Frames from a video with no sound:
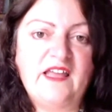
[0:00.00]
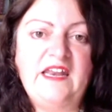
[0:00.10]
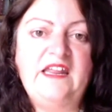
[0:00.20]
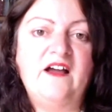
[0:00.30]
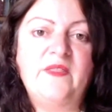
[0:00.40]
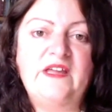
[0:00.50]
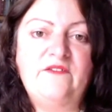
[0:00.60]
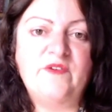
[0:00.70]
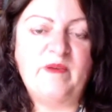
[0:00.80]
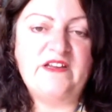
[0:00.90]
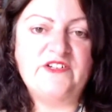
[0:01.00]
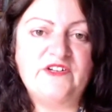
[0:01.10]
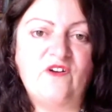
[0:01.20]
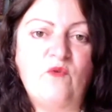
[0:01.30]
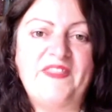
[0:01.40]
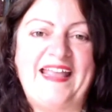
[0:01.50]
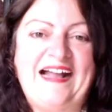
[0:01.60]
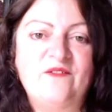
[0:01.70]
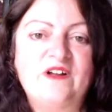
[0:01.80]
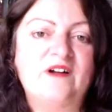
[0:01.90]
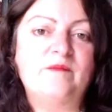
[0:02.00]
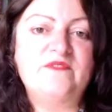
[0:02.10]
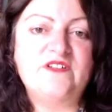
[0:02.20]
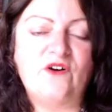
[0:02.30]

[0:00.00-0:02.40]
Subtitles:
any other information of what the outcomes